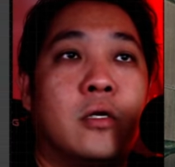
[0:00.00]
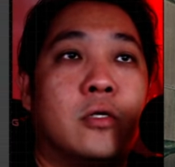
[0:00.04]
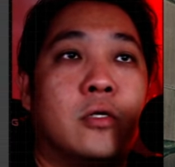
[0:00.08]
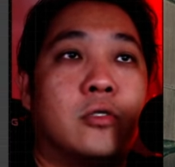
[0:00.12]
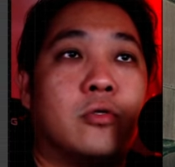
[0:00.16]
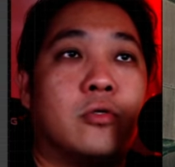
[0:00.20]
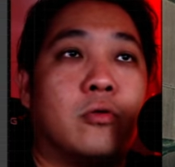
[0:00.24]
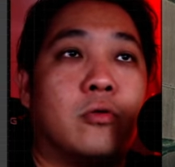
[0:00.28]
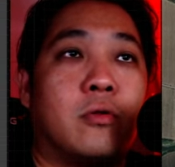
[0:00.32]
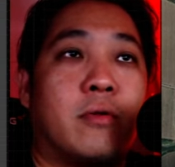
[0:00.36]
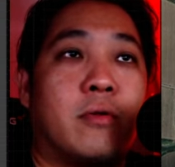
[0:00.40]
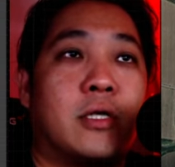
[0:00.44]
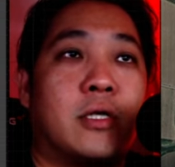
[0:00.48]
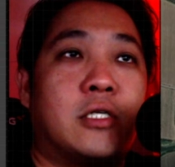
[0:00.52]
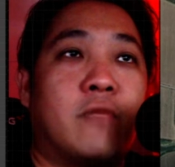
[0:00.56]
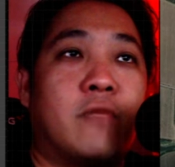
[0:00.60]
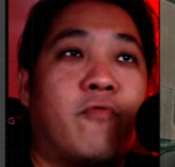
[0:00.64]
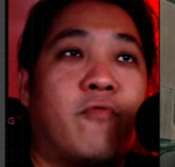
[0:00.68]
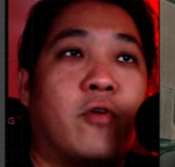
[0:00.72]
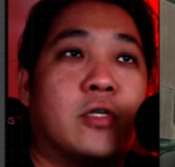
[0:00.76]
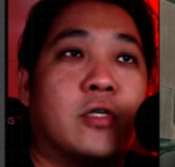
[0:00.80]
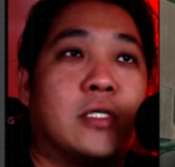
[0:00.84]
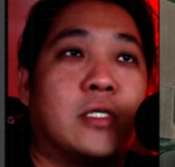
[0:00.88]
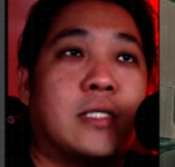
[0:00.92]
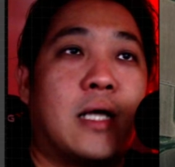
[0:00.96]
So the Russian
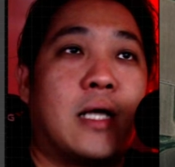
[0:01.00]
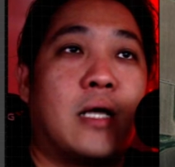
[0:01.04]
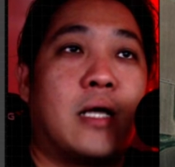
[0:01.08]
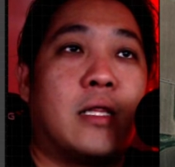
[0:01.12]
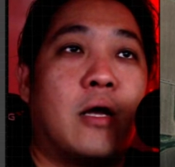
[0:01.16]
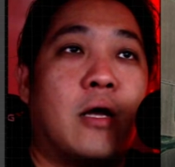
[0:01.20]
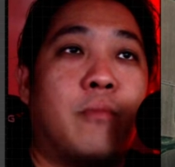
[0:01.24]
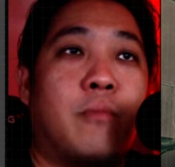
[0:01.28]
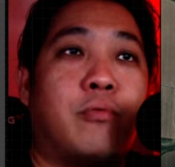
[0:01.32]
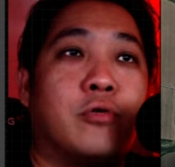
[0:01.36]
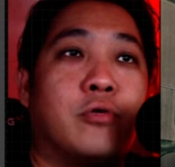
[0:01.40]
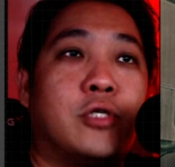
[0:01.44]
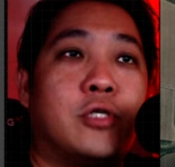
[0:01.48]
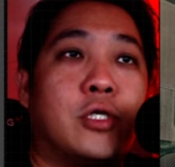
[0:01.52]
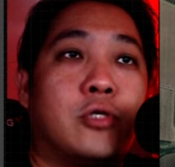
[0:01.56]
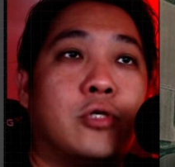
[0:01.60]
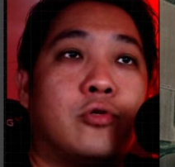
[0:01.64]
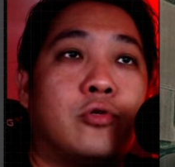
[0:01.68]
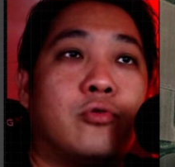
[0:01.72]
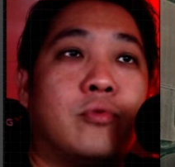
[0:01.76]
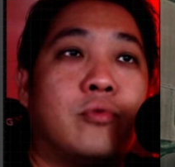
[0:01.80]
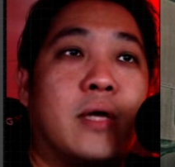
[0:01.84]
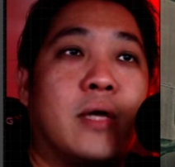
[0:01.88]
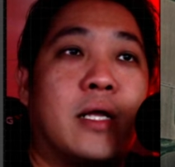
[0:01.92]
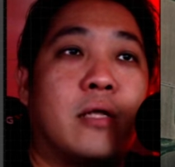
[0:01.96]
forces are now pushing
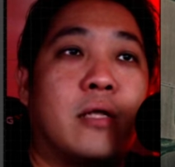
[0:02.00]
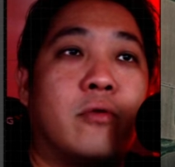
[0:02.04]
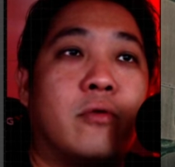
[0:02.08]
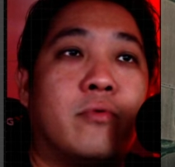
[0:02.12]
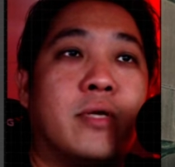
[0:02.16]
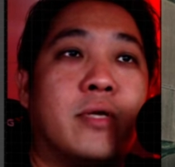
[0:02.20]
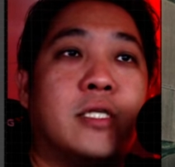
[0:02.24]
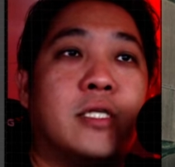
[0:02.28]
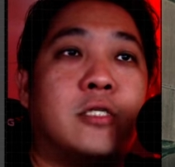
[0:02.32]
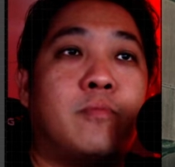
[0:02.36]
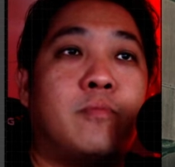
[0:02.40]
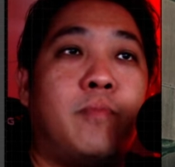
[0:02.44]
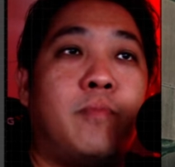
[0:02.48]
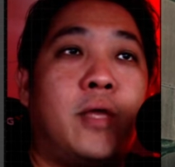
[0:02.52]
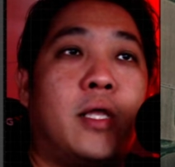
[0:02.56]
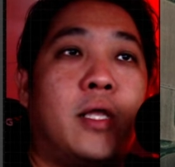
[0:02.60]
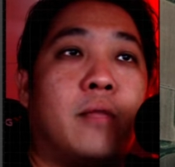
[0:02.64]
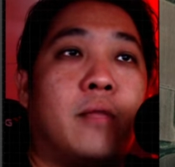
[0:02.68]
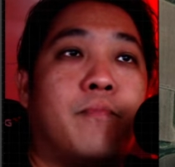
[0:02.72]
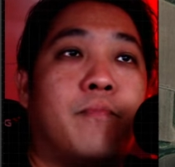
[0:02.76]
through at great speed